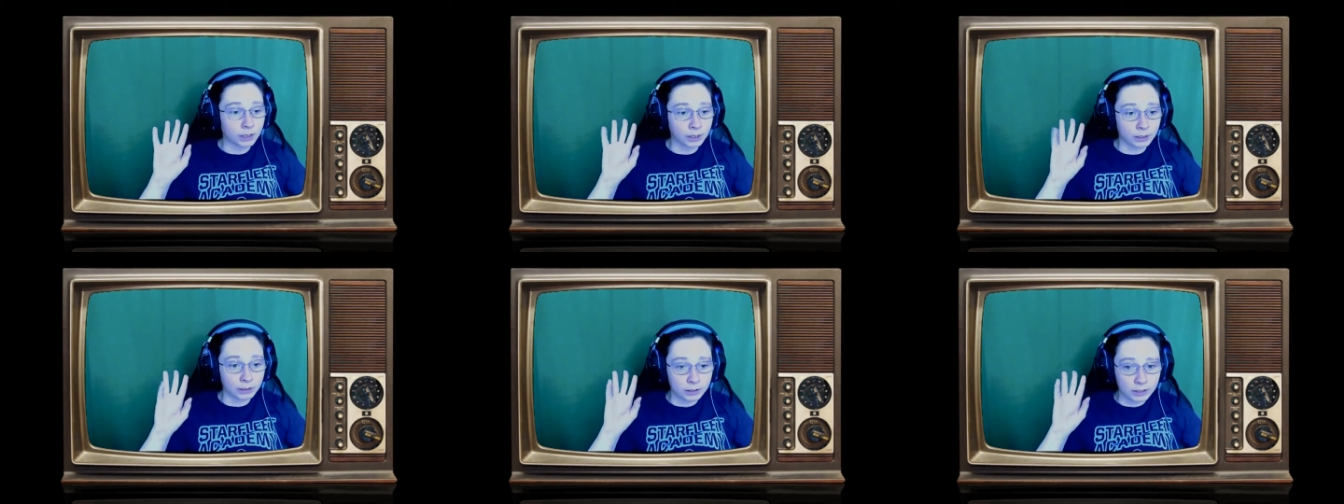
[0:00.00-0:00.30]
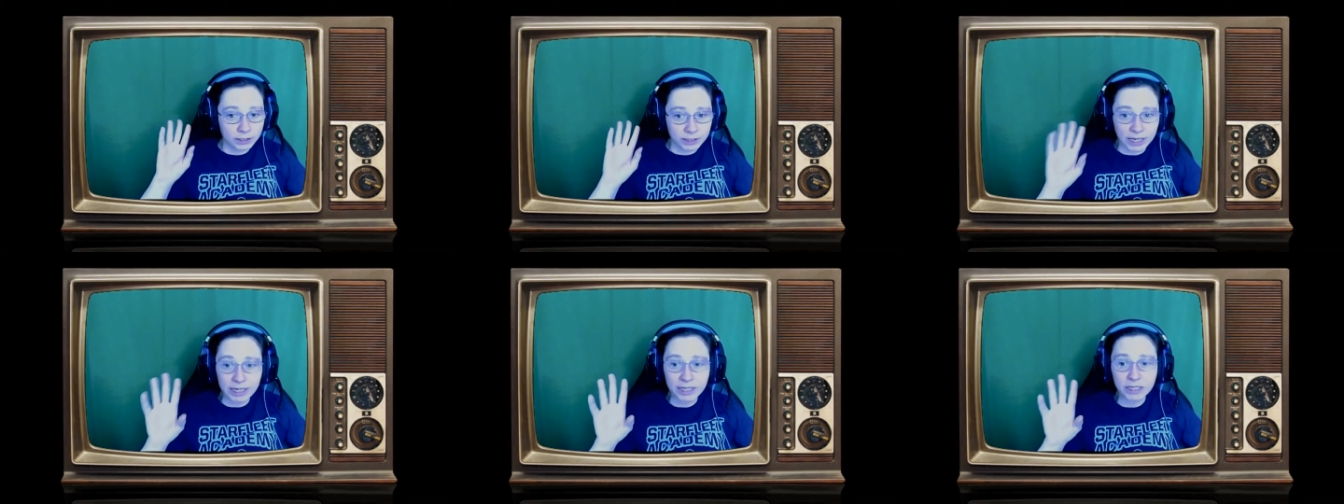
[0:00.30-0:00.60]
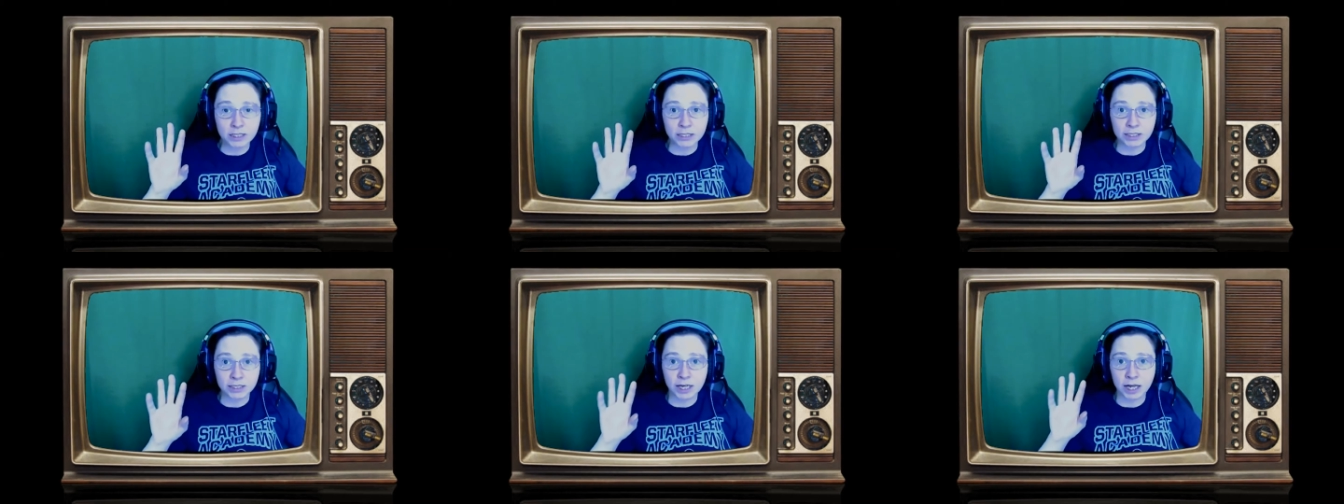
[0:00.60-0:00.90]

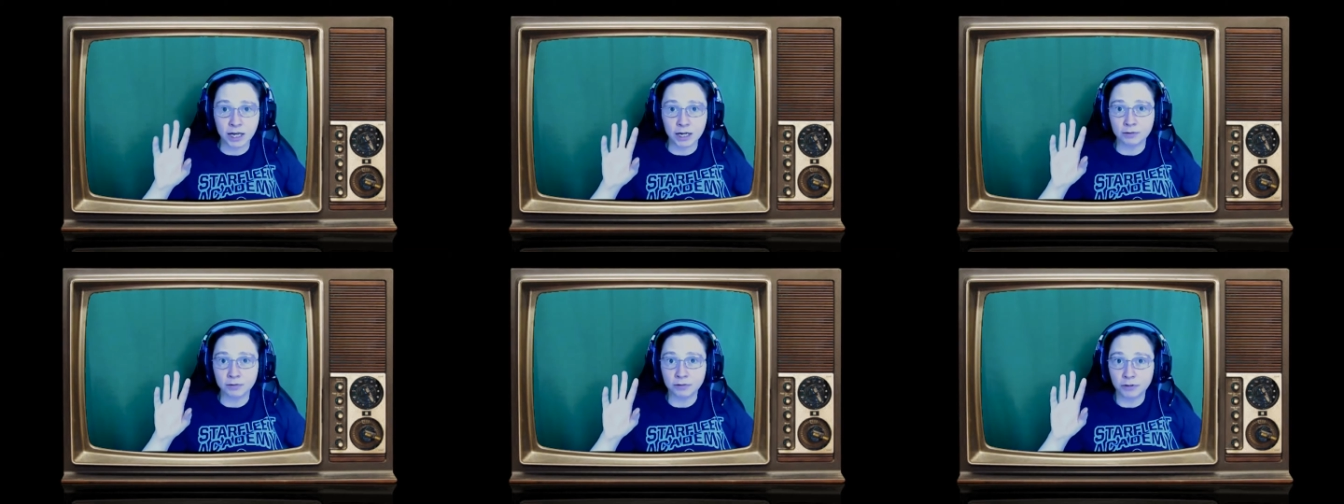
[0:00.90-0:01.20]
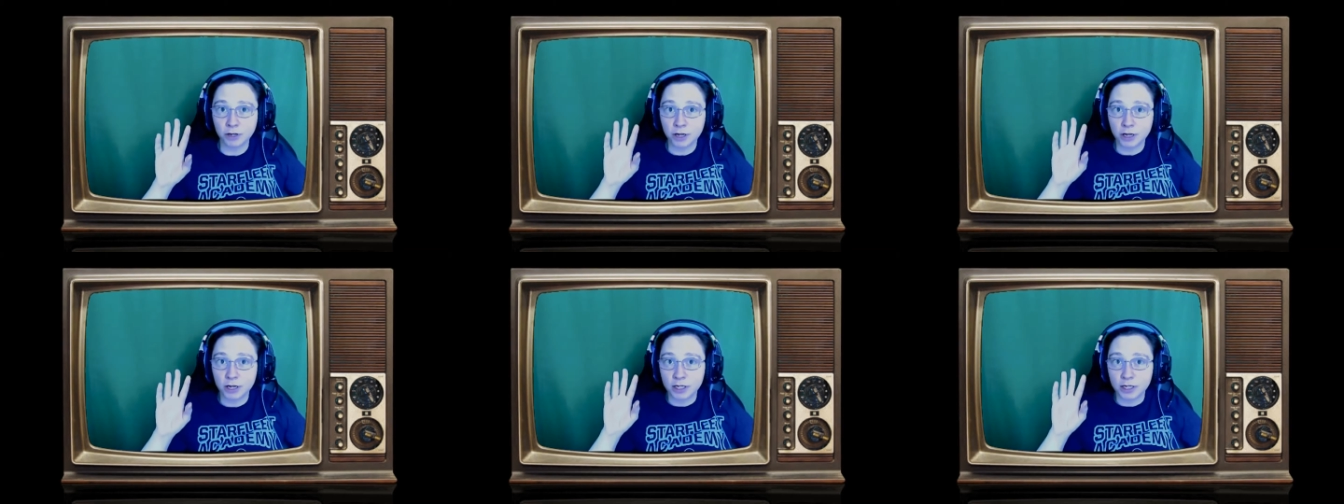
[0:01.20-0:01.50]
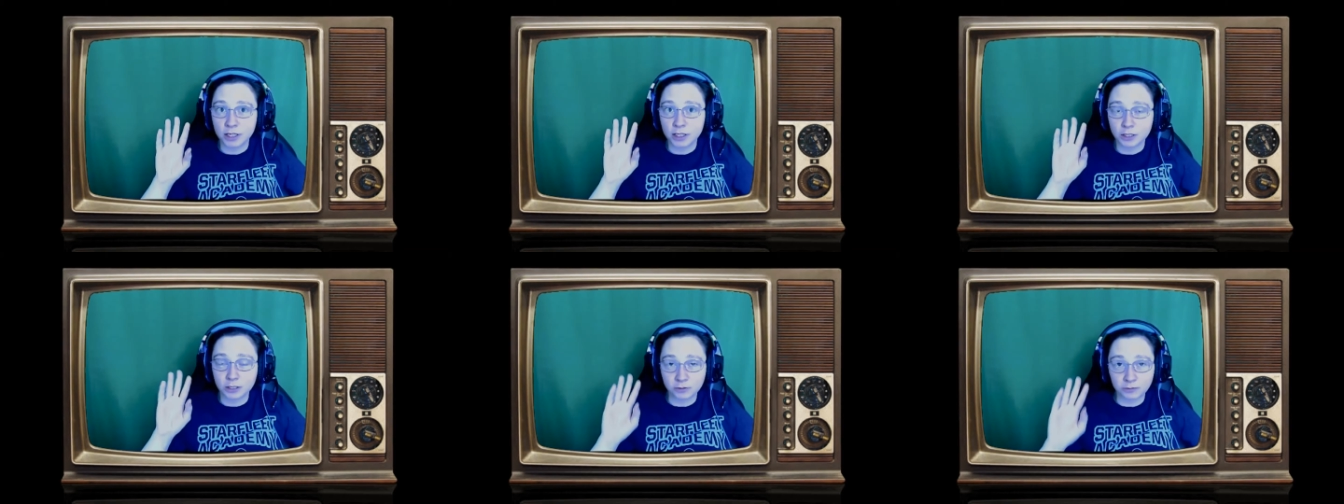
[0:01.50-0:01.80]
sages have
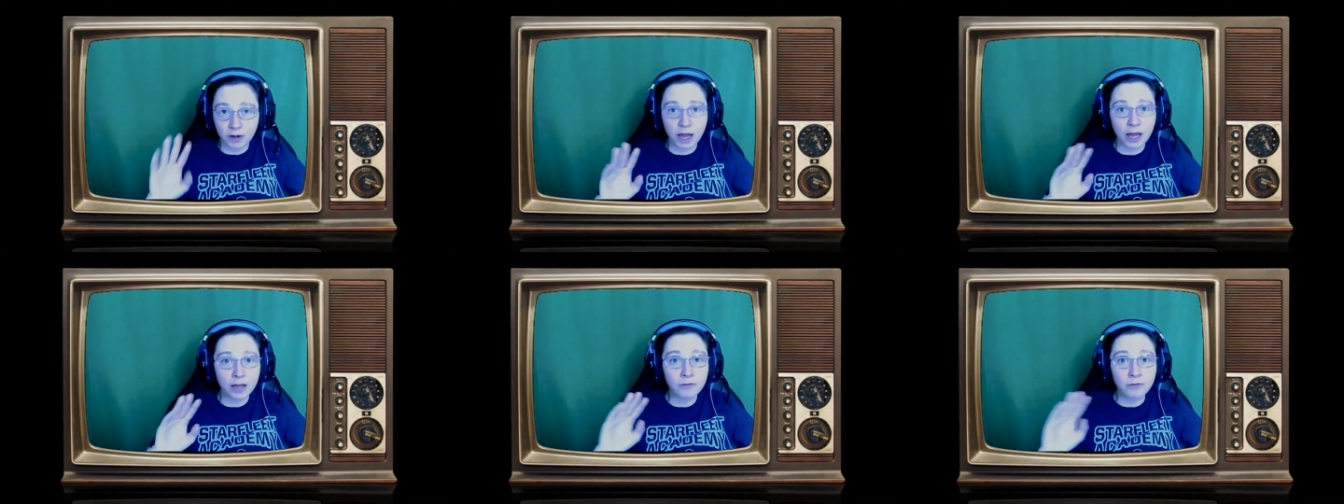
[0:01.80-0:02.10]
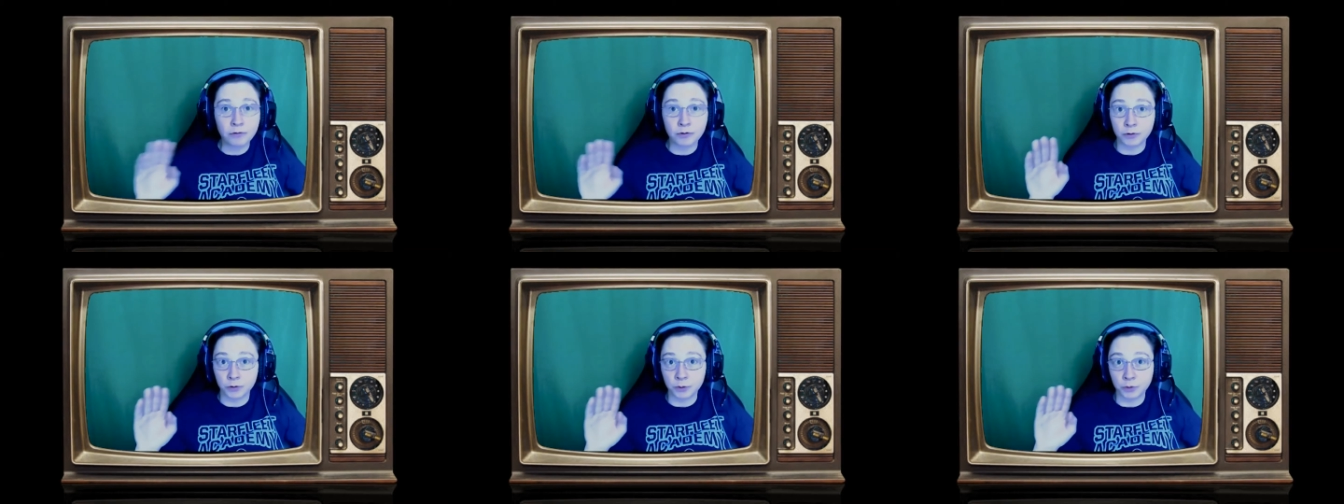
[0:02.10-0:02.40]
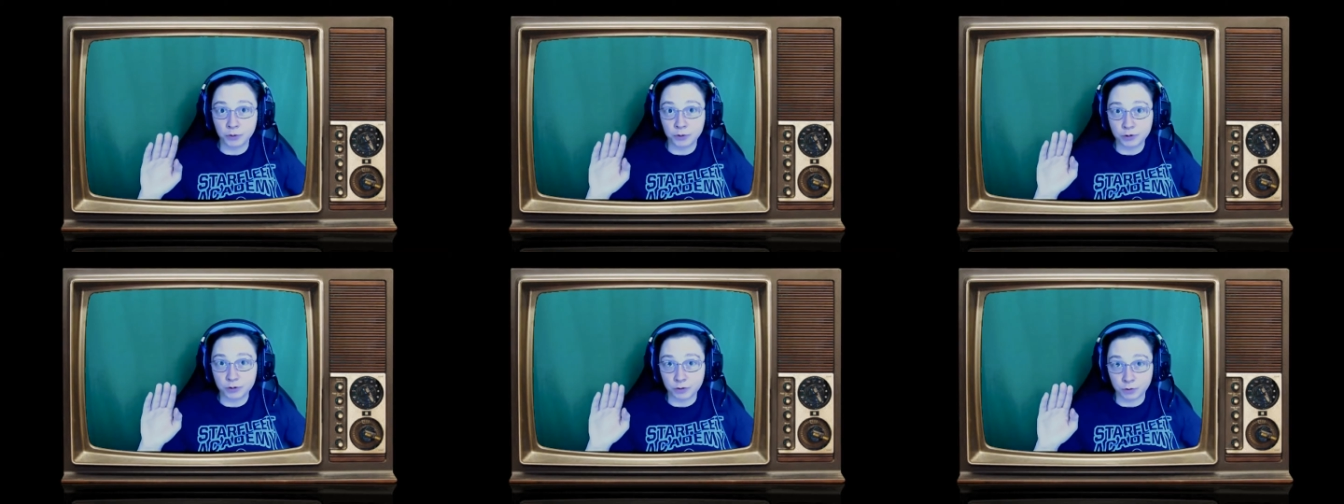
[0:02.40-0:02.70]
survived
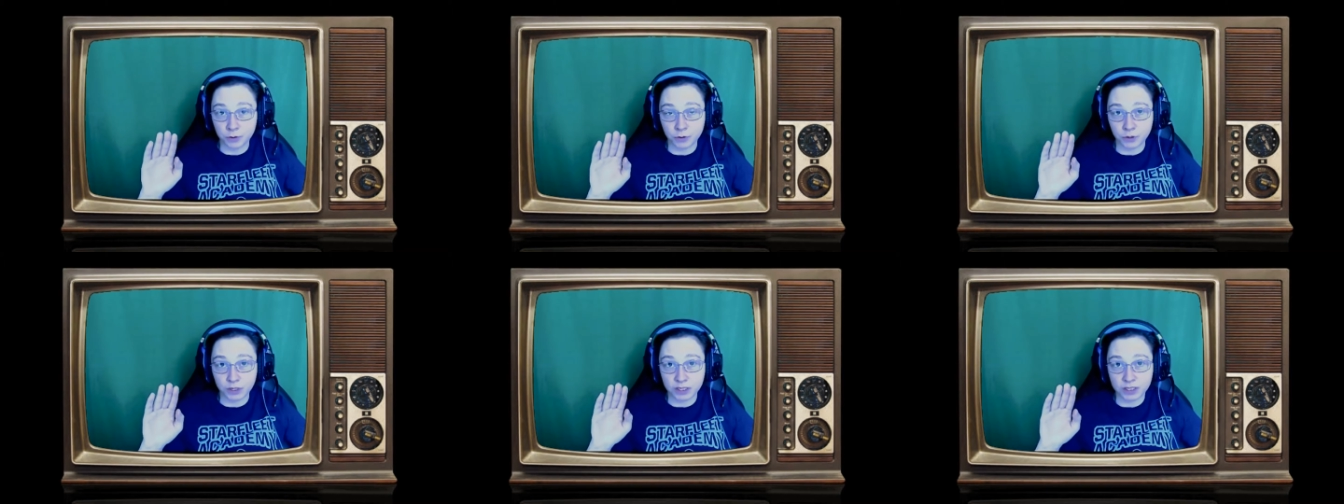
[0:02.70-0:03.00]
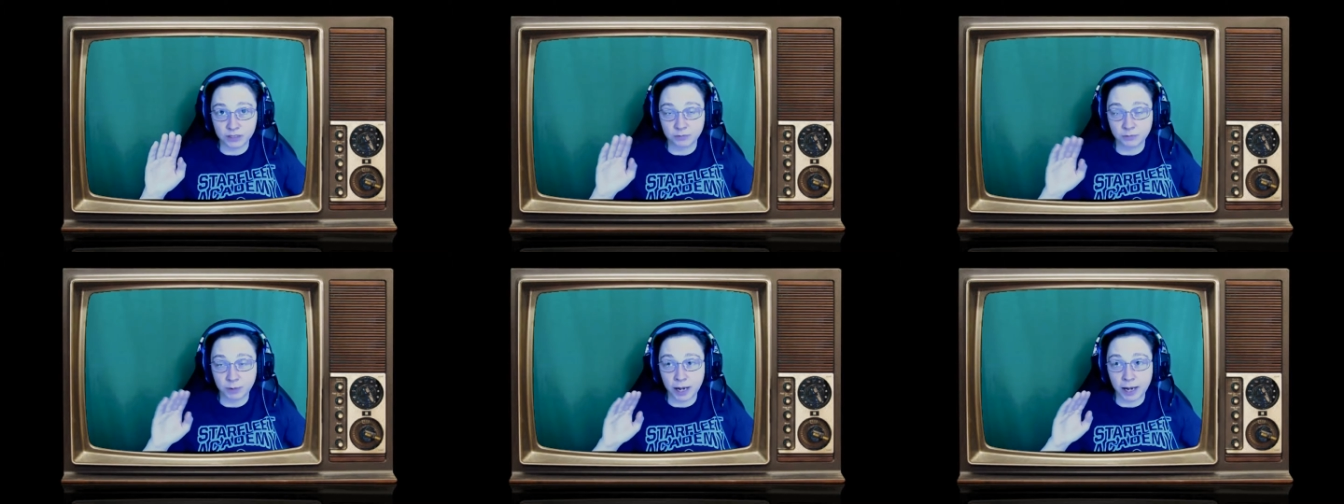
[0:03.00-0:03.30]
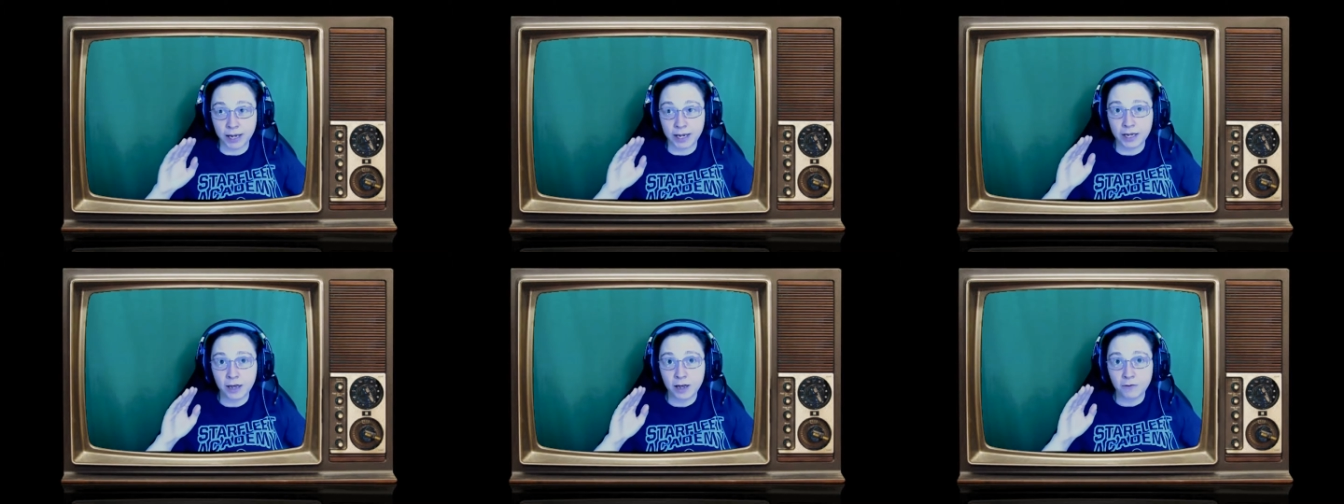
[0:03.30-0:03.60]
through this
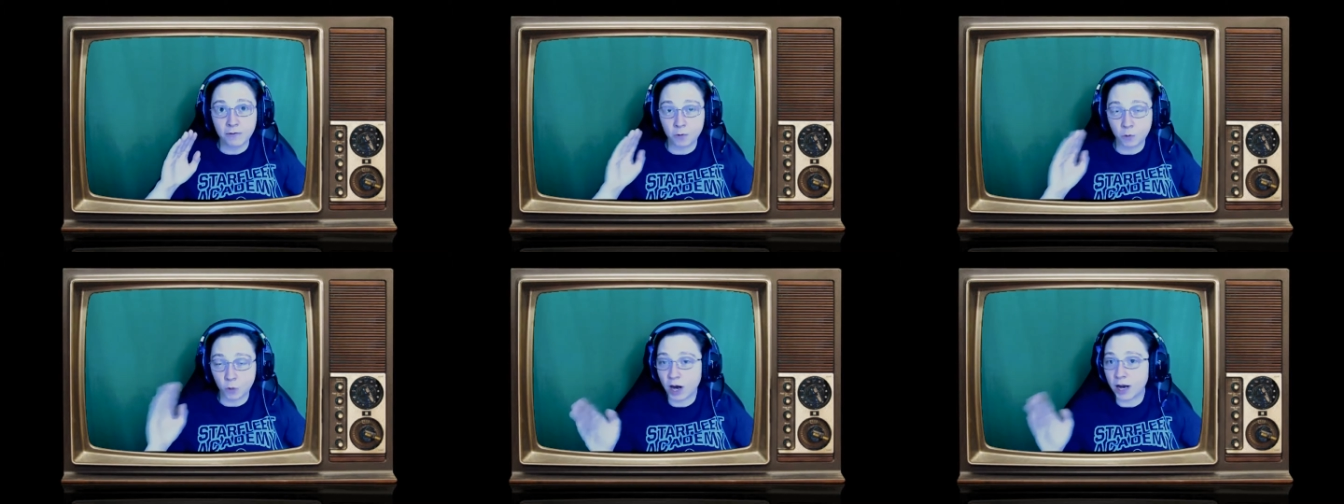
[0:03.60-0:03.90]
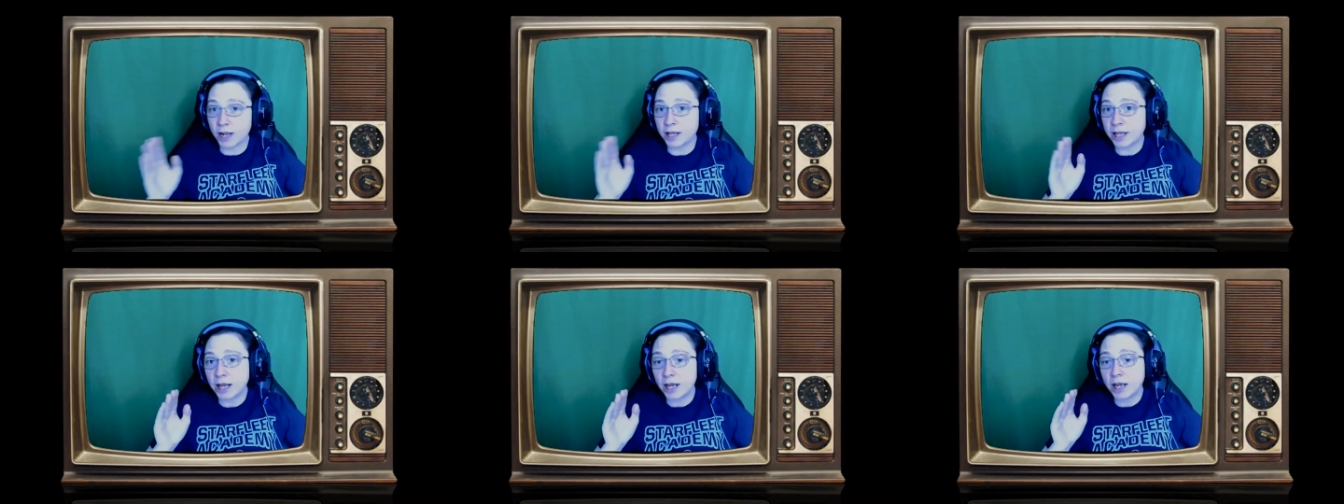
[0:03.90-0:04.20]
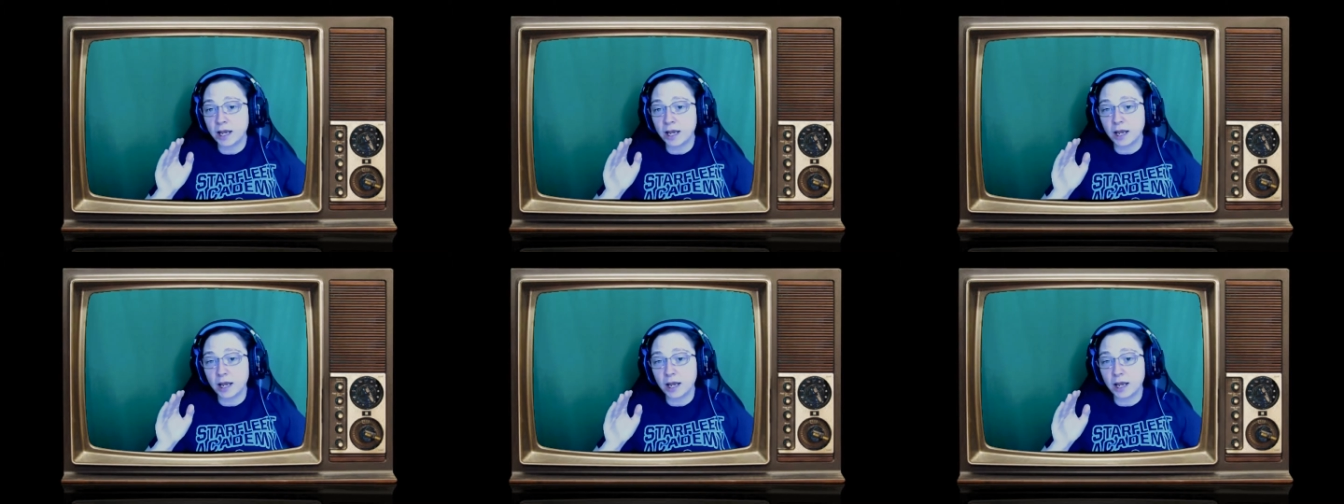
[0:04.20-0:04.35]
by, for one,